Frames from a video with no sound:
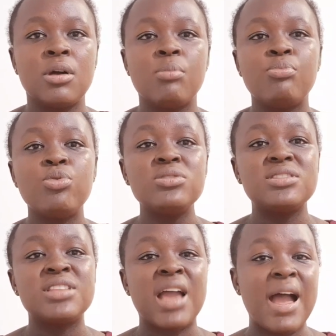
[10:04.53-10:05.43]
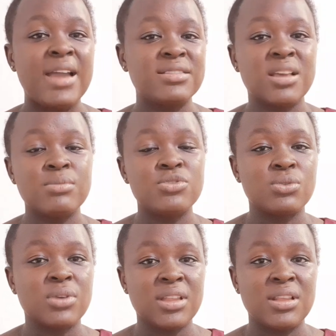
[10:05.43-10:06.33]
put their items
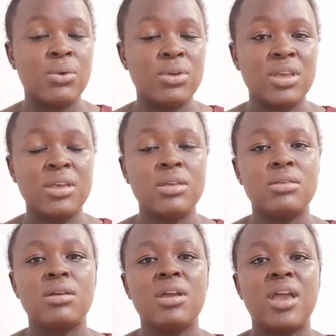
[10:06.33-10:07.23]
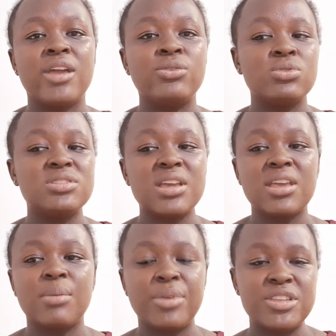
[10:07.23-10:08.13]
together, okay, and they'll take a
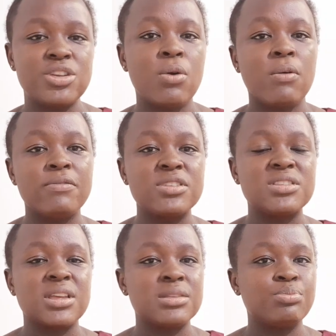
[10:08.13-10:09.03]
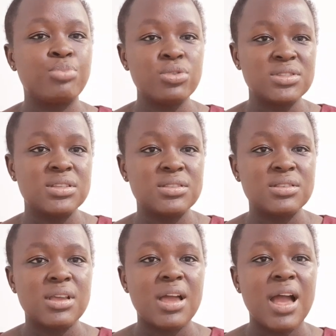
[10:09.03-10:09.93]
picture of it and post it
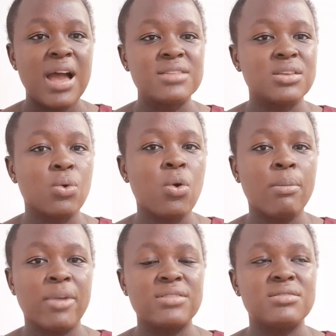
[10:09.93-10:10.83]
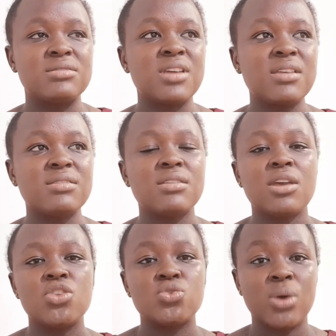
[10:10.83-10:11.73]
as a comment, just
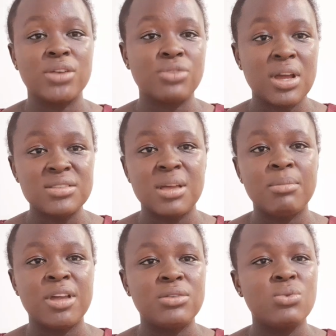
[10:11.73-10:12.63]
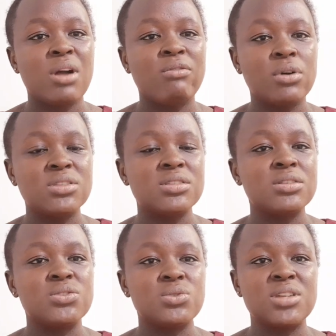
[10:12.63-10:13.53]
to attract somebody who have gotten
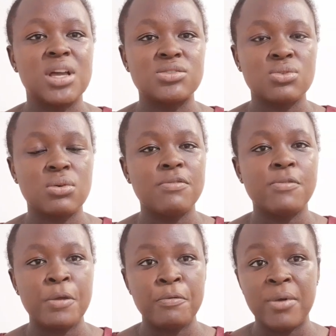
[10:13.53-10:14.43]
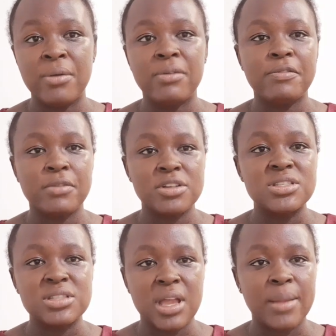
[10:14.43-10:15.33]
into their store for a very first
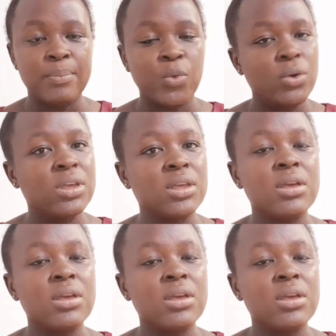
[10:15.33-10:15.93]
time, okay.